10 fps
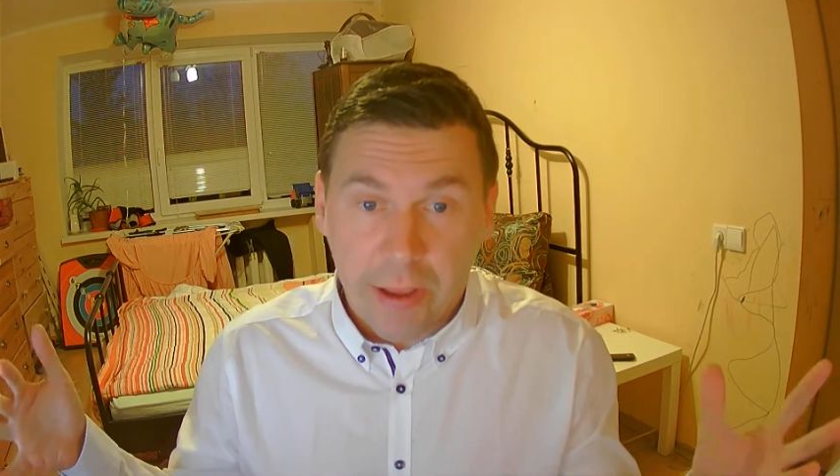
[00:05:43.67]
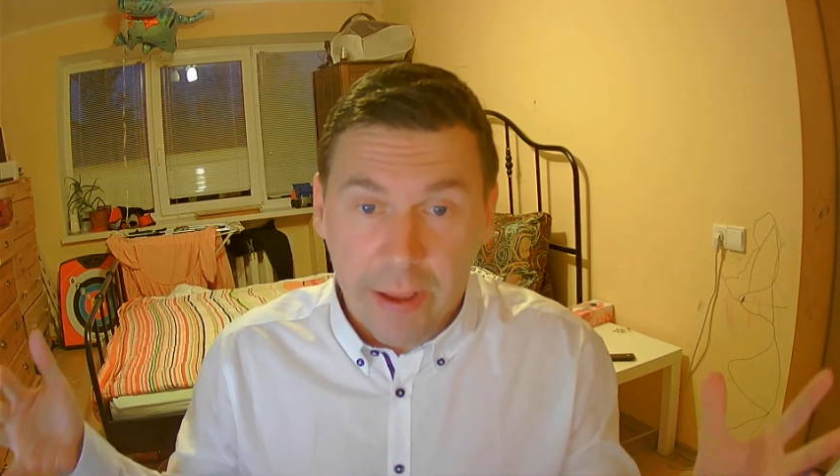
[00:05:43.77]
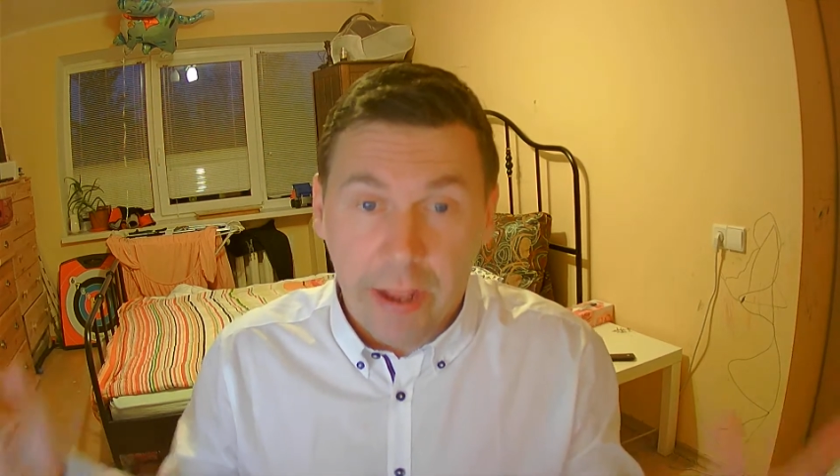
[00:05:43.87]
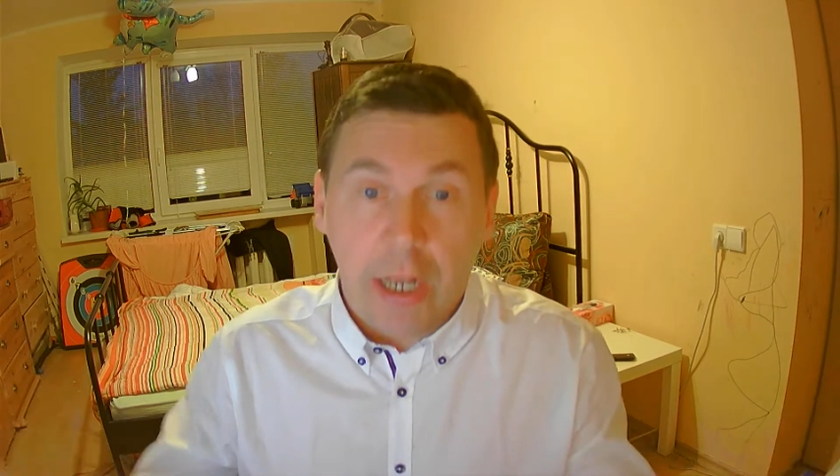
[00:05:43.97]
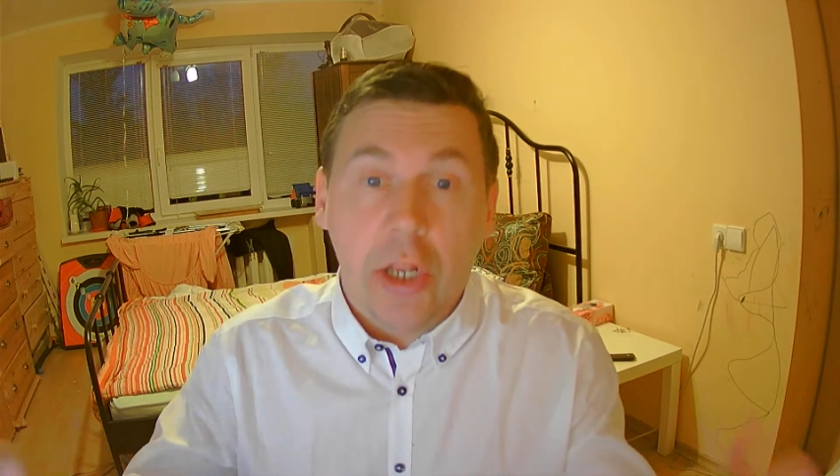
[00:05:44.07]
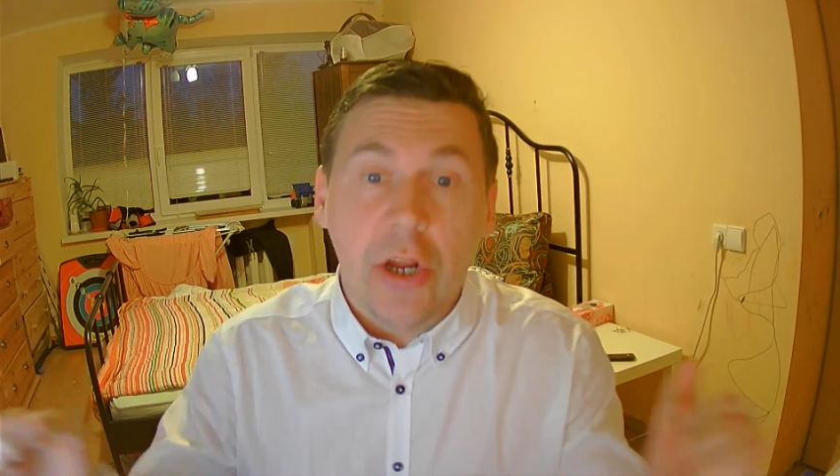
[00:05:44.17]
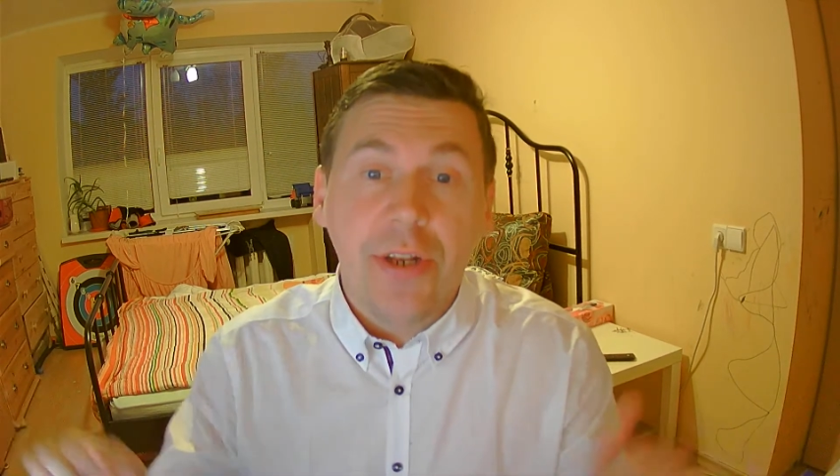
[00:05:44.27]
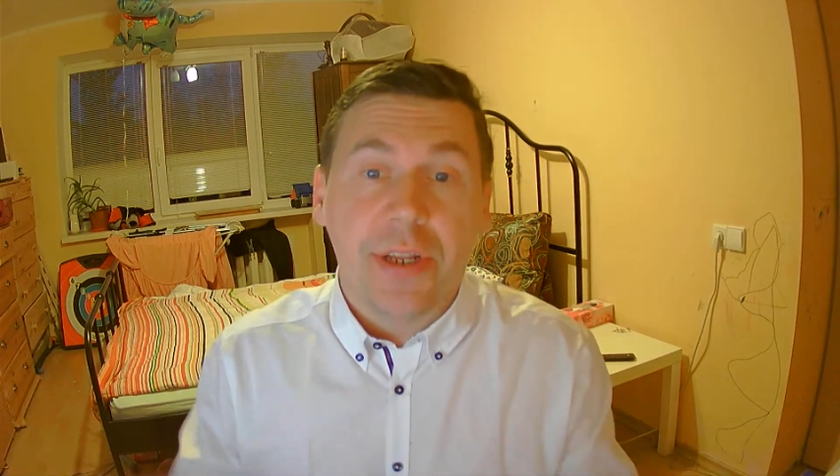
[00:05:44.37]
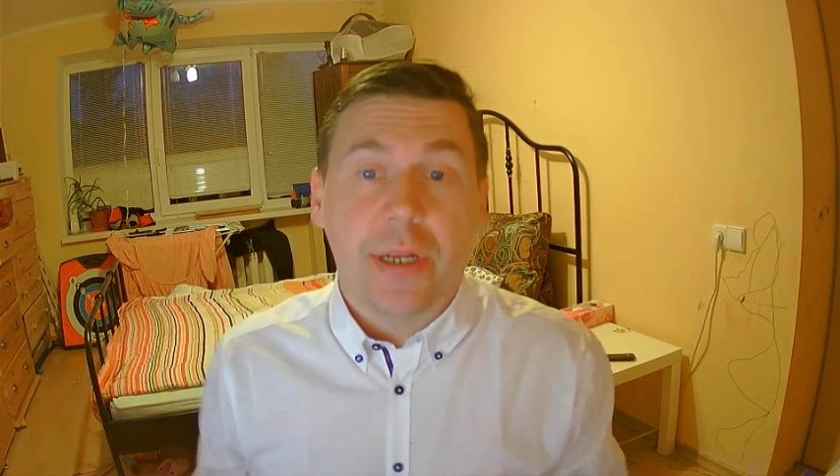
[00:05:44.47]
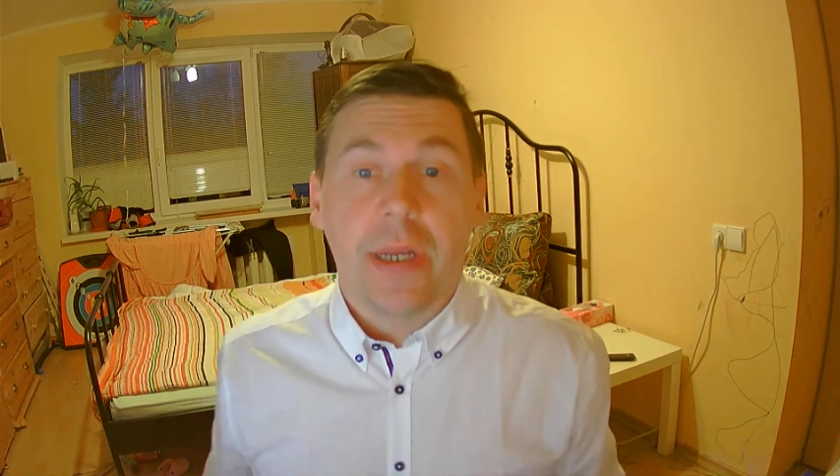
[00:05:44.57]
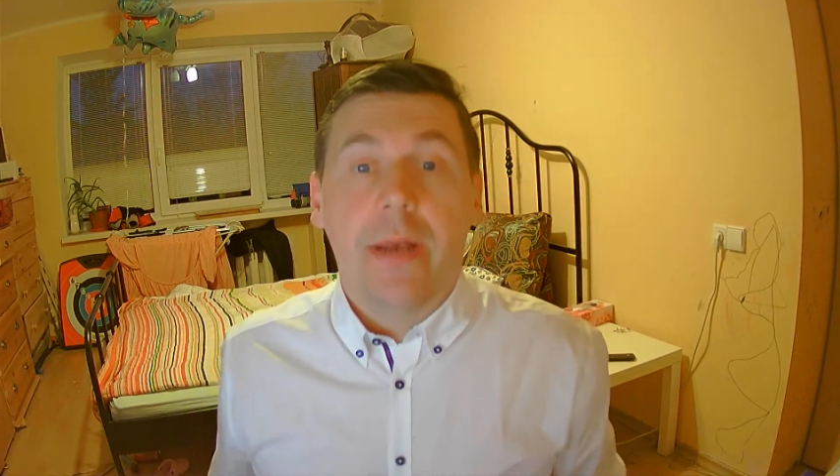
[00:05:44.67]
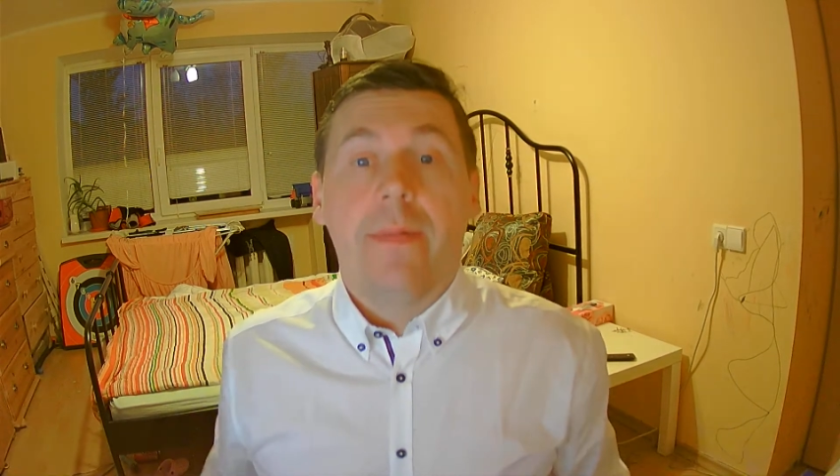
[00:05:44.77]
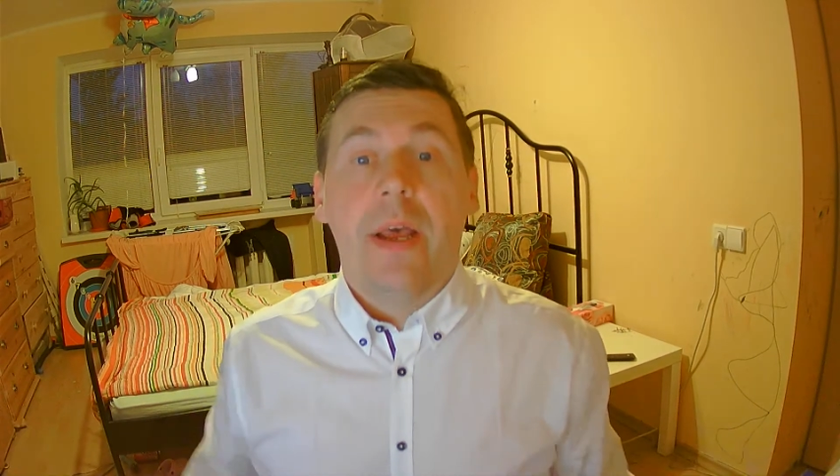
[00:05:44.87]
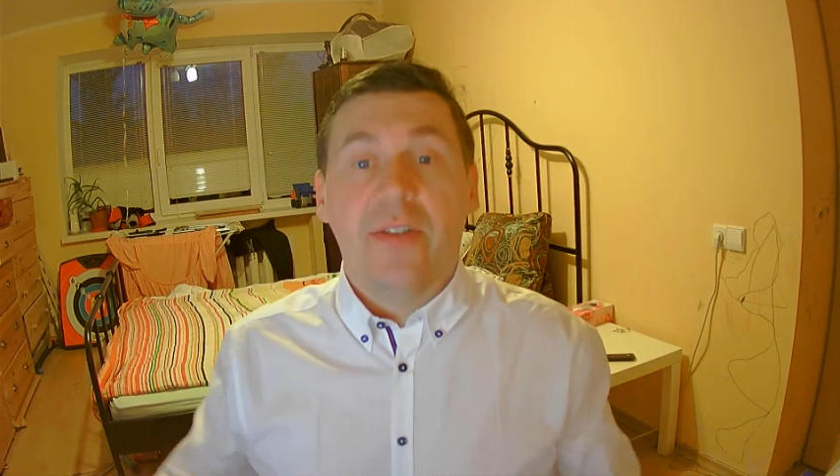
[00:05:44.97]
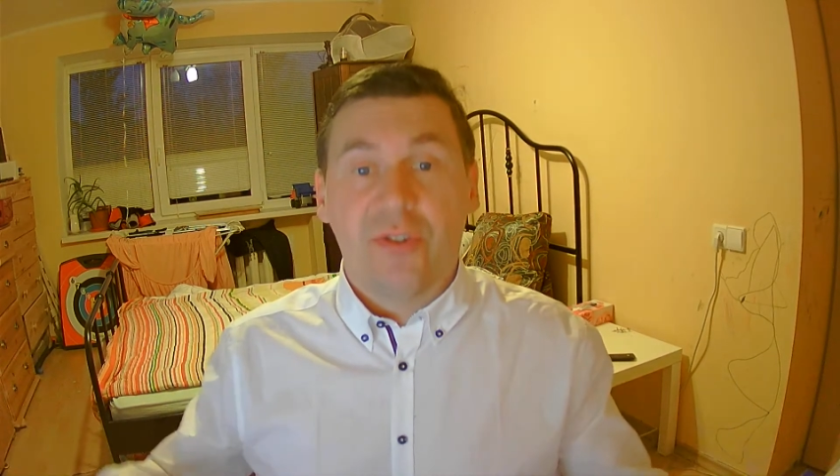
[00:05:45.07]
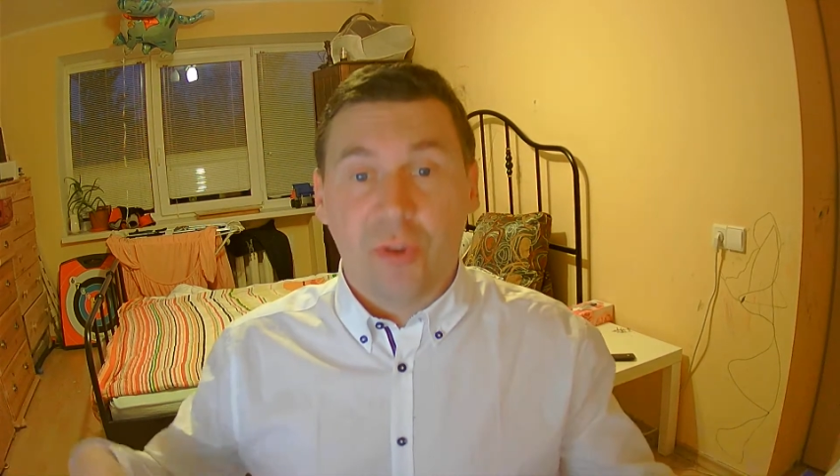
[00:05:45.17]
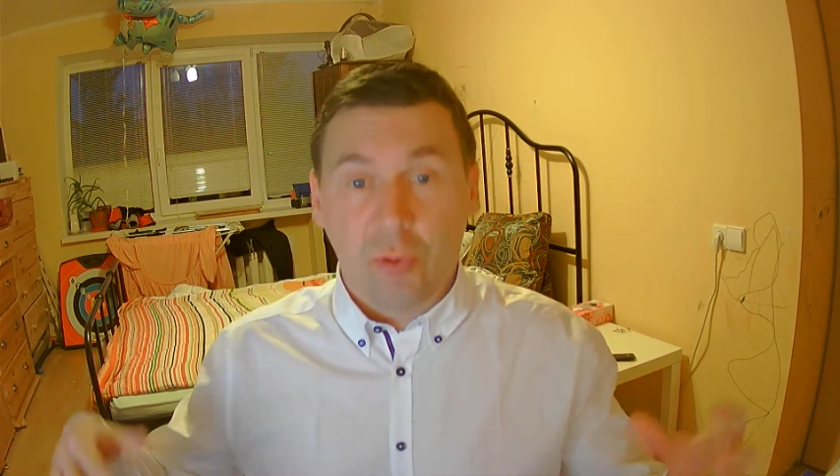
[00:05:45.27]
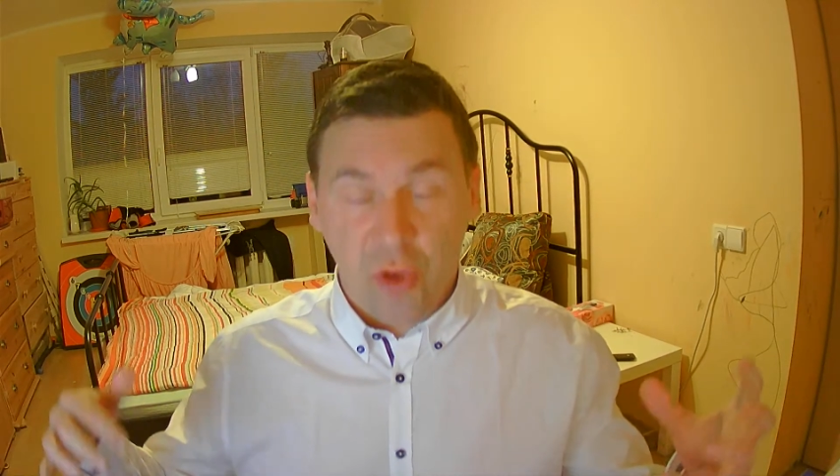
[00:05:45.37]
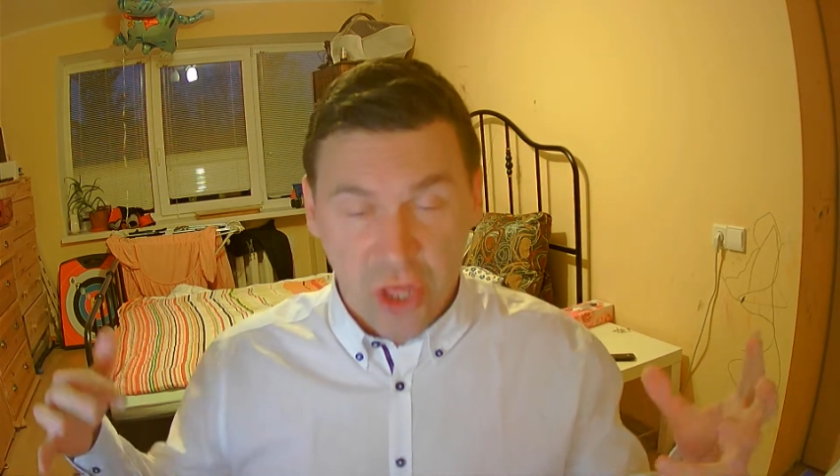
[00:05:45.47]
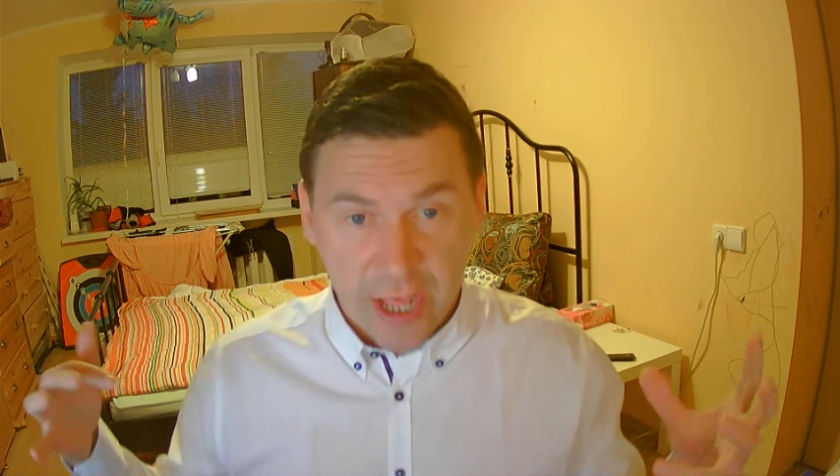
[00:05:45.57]
learning and
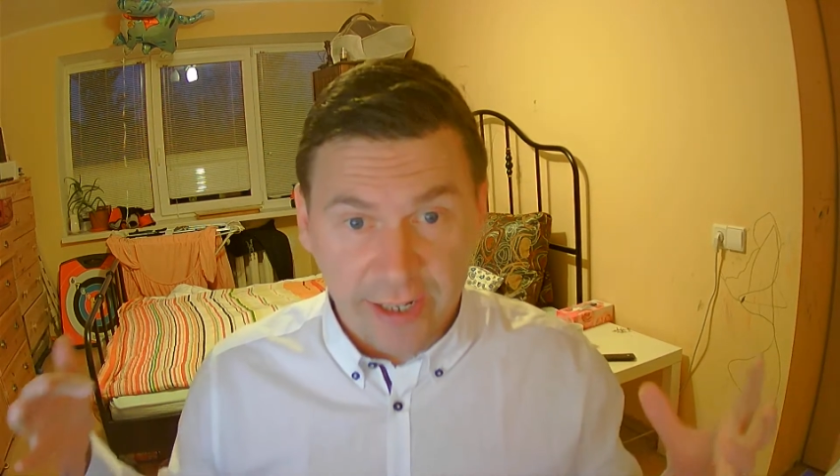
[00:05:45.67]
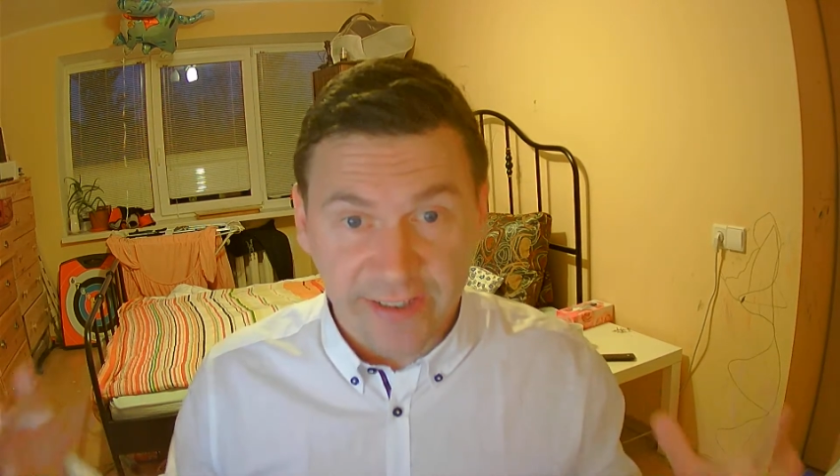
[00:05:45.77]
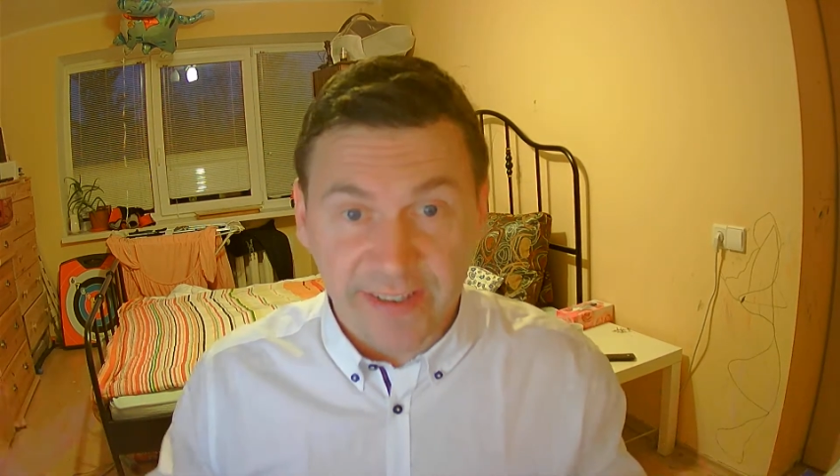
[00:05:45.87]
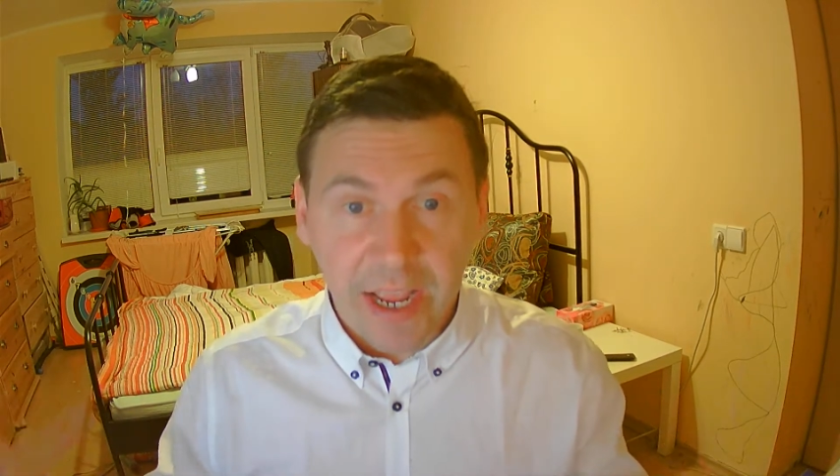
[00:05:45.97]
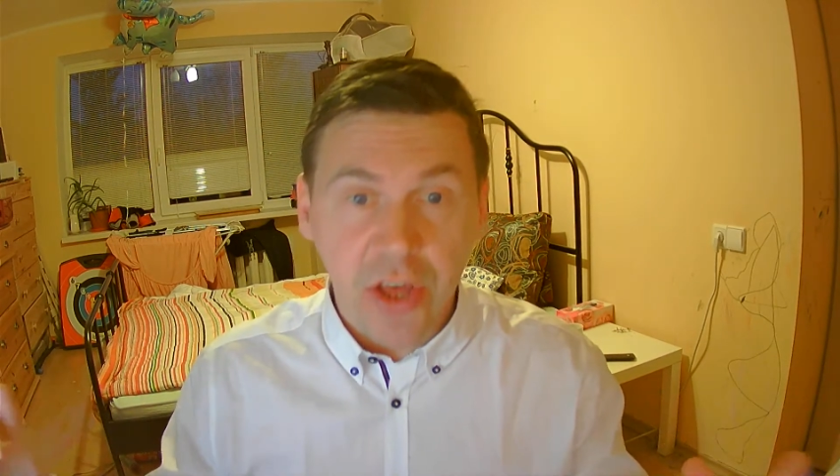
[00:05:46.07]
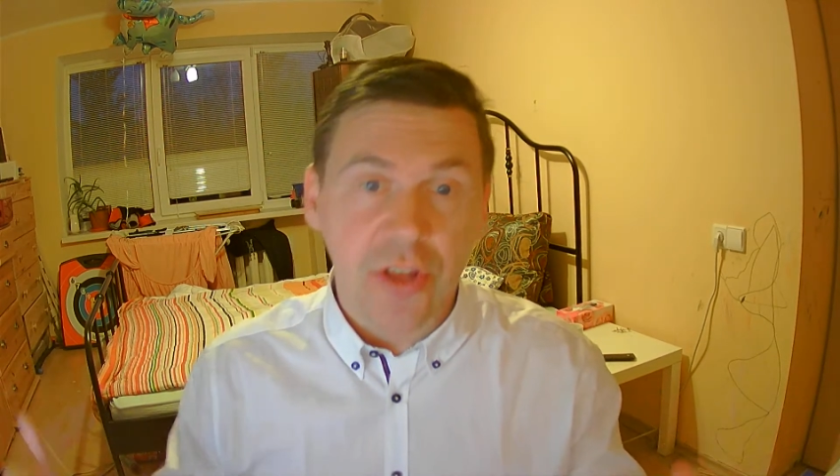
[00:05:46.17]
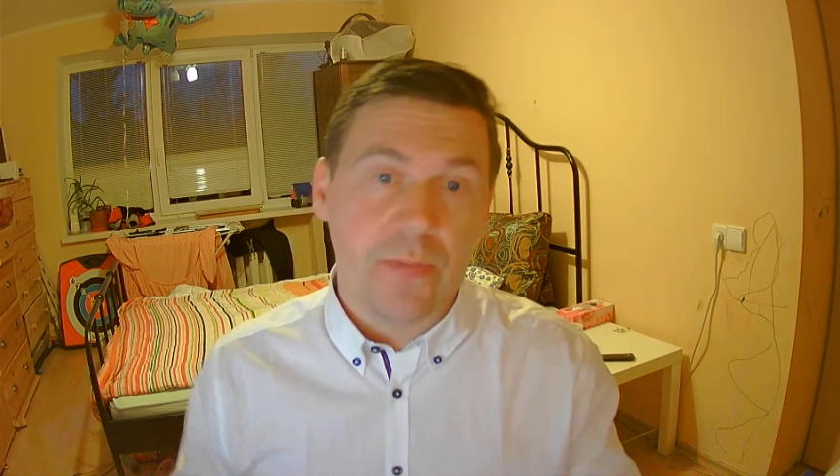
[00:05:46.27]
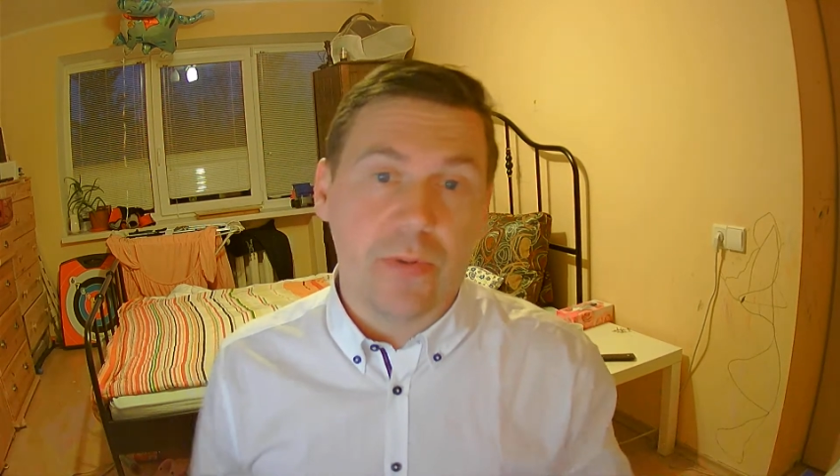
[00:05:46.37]
socialization